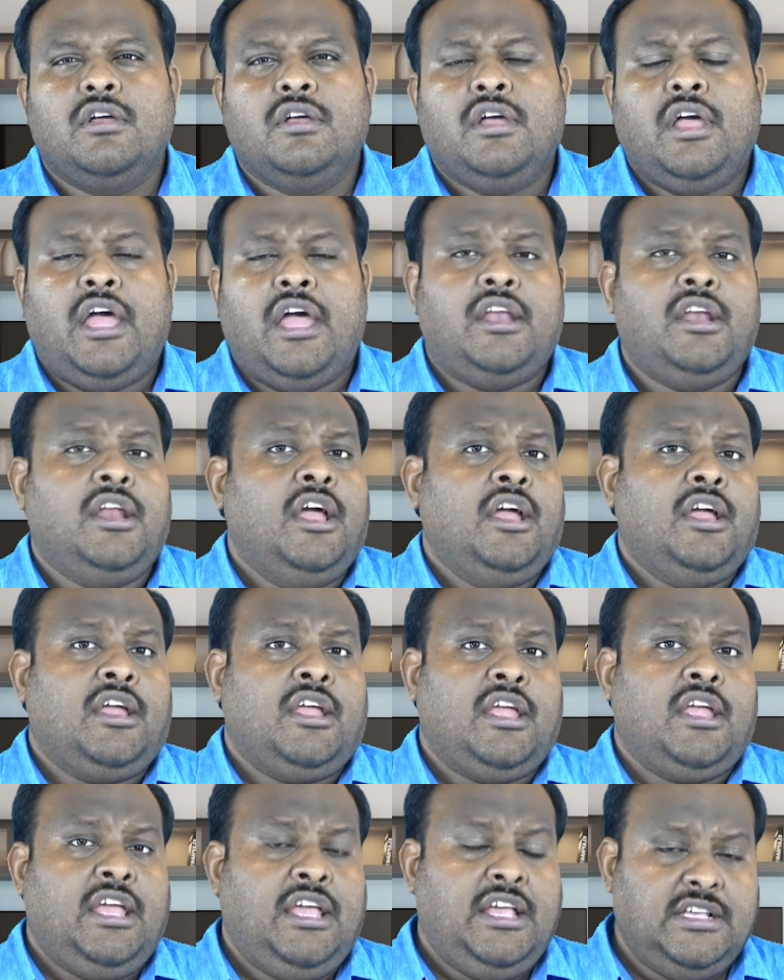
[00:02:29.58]
And
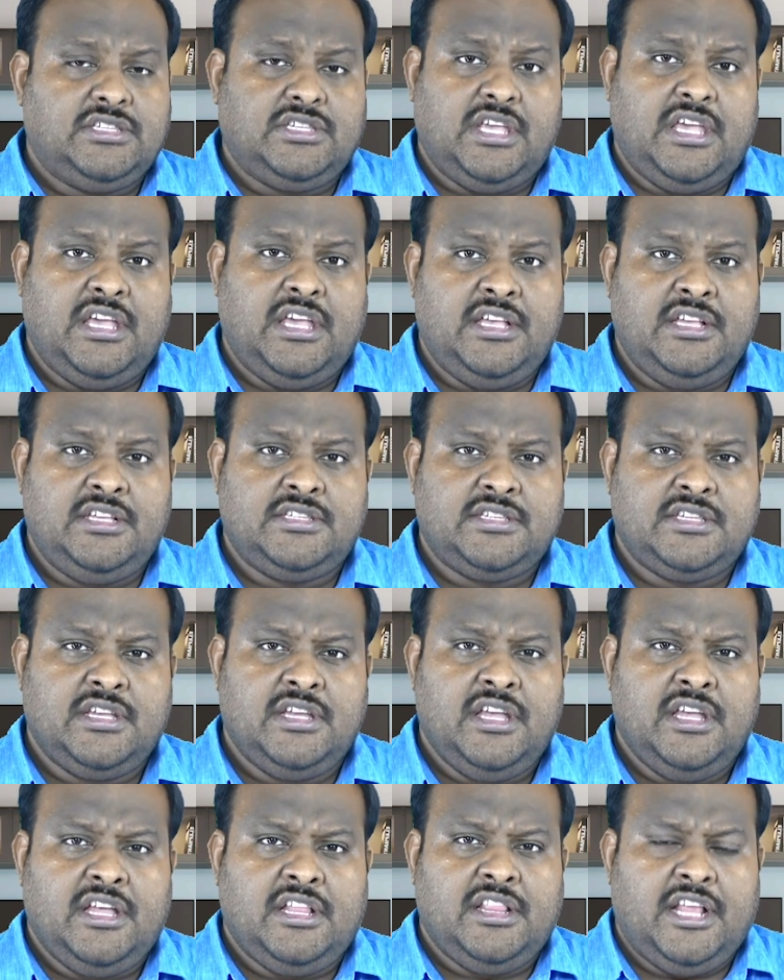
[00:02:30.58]
he says,
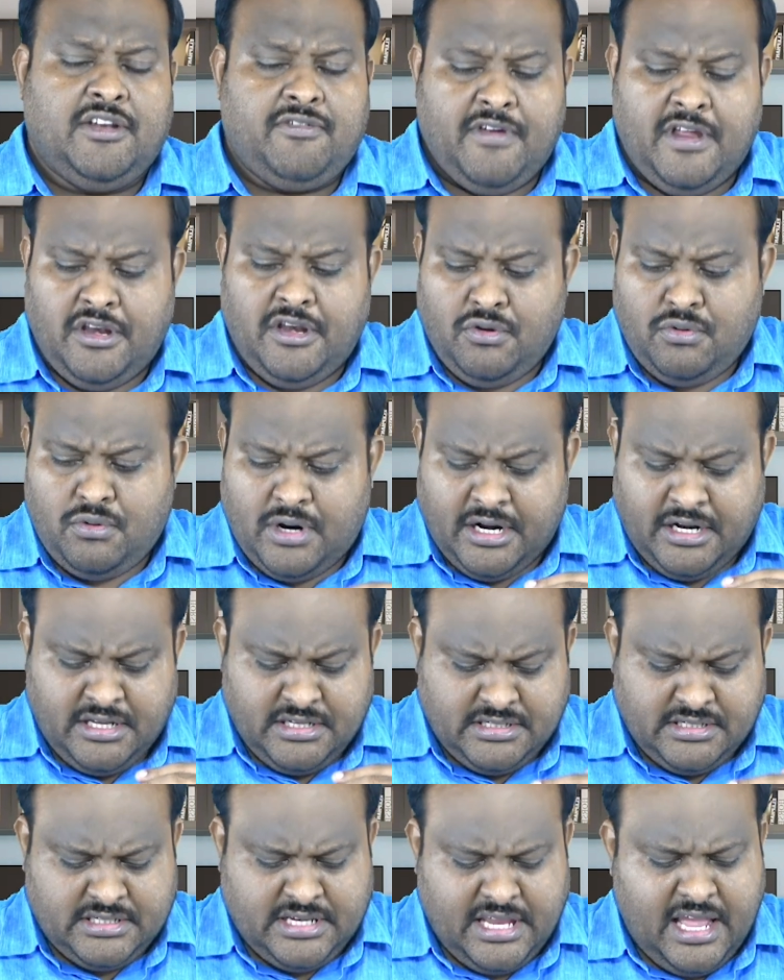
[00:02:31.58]
that when you
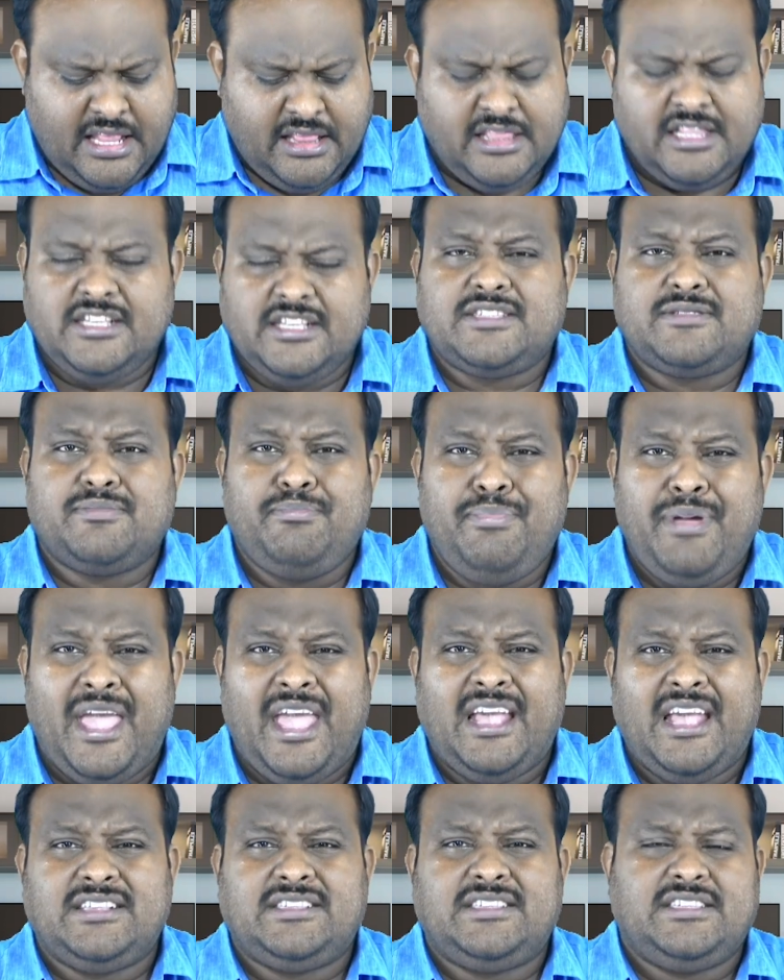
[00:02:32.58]
understand this
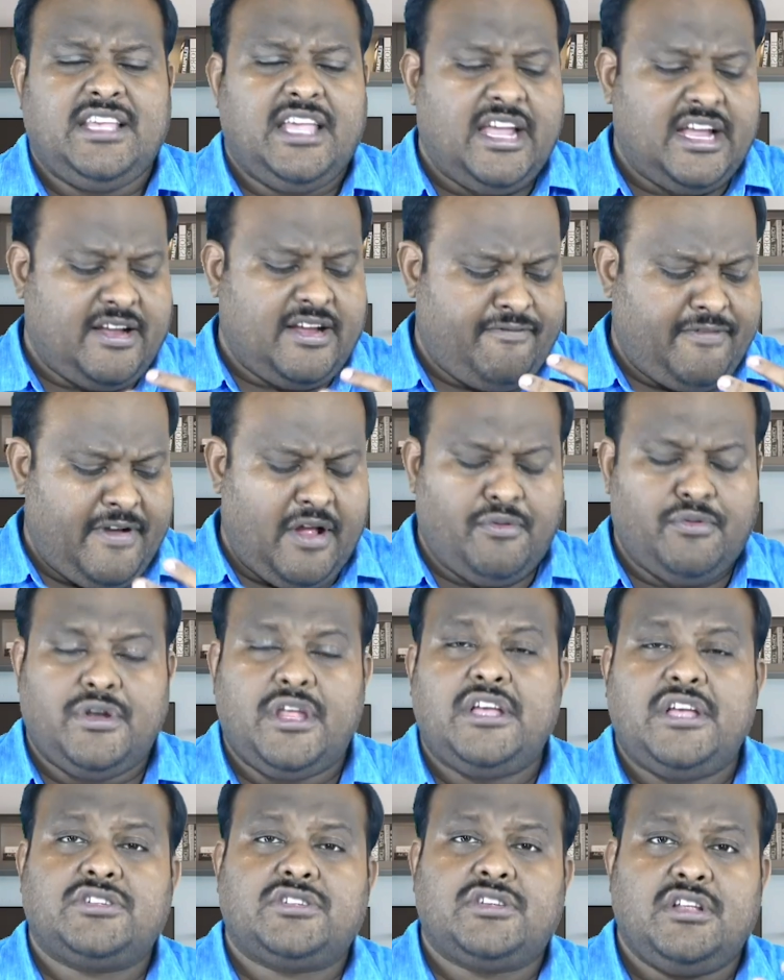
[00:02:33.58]
basic
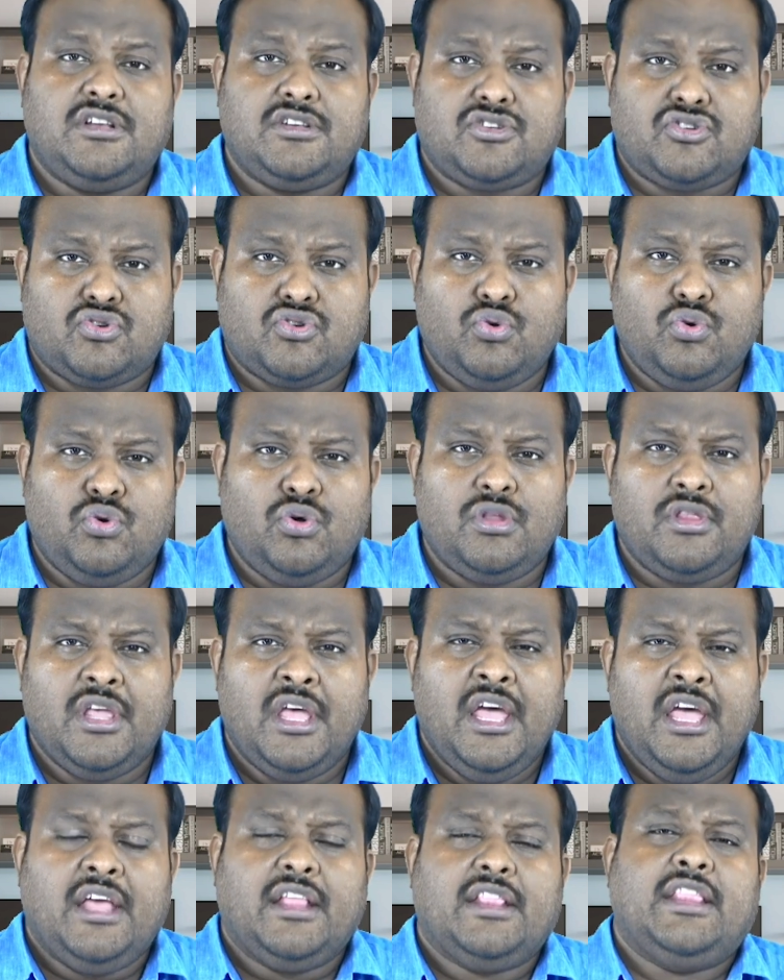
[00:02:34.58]
foundational truth
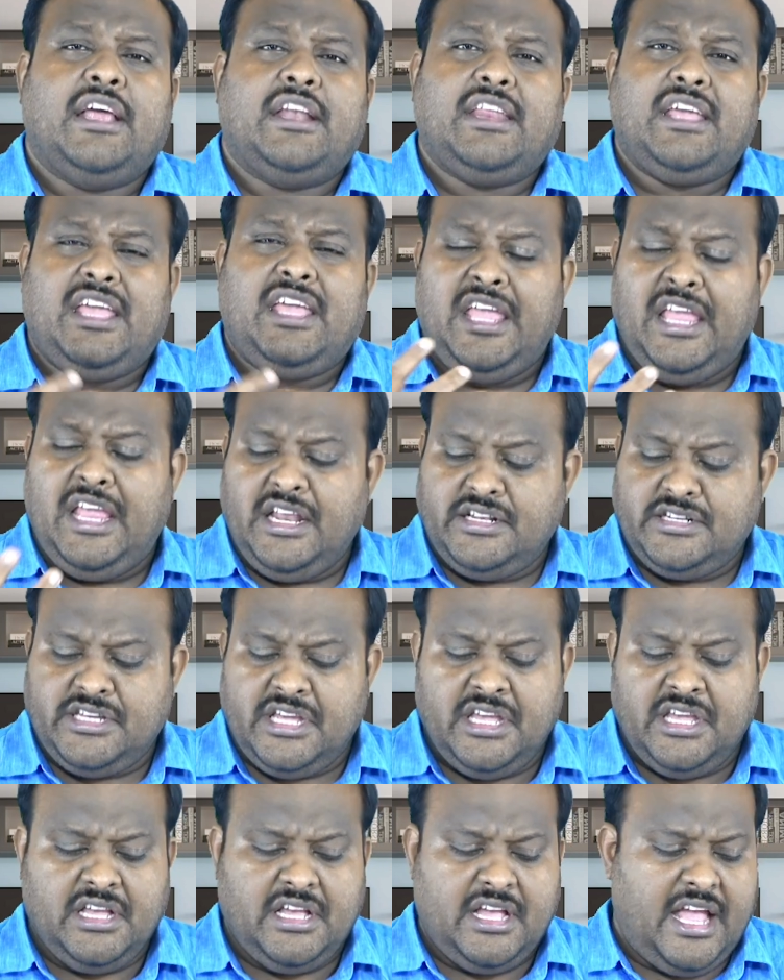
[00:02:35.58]
that
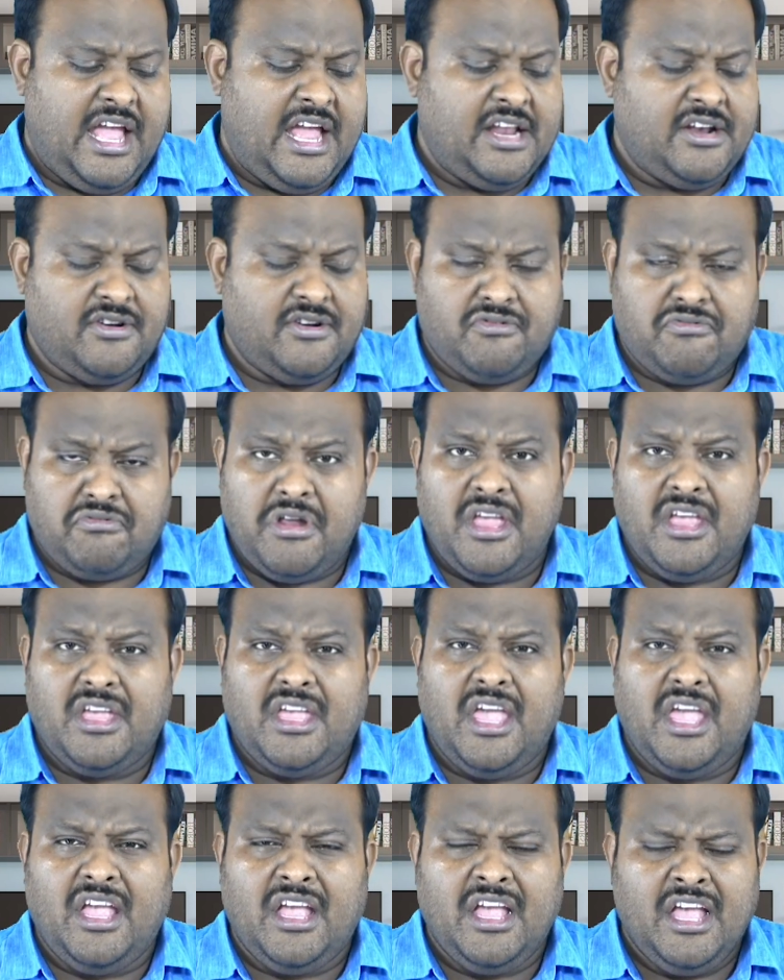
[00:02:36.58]
eating and
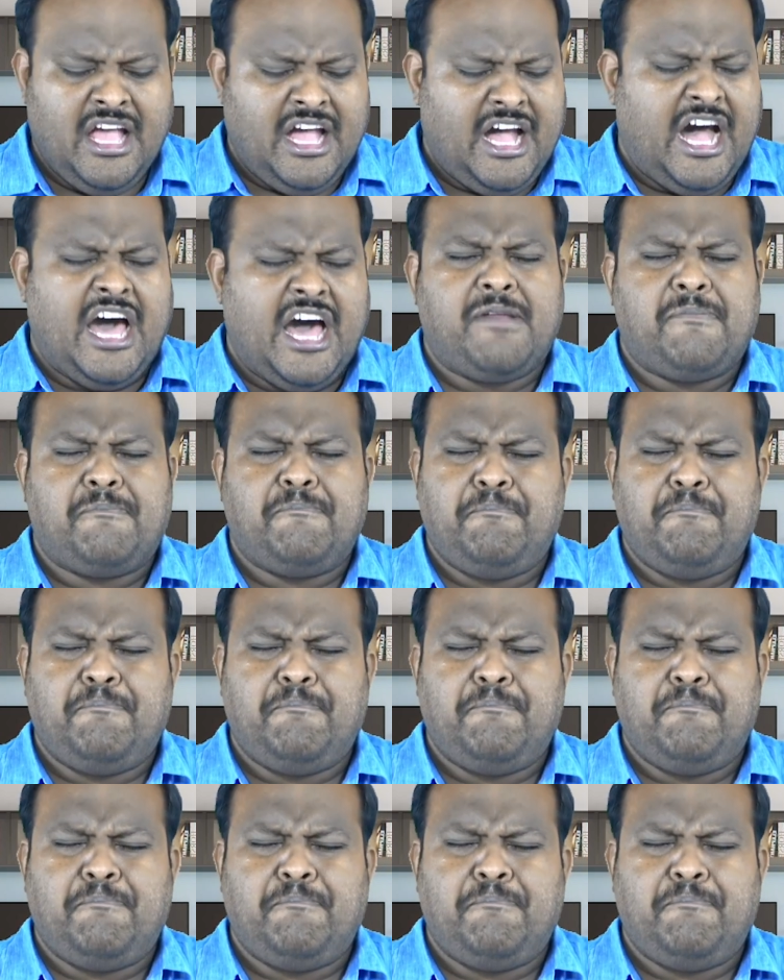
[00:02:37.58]
drinking are